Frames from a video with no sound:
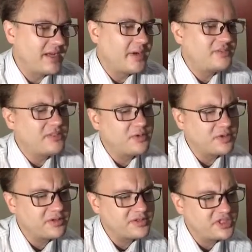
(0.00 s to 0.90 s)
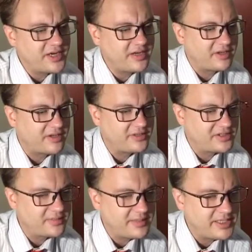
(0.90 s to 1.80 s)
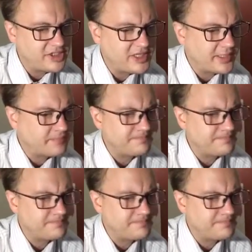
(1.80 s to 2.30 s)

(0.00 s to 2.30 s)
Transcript: I was in northern China, closer to Beijing.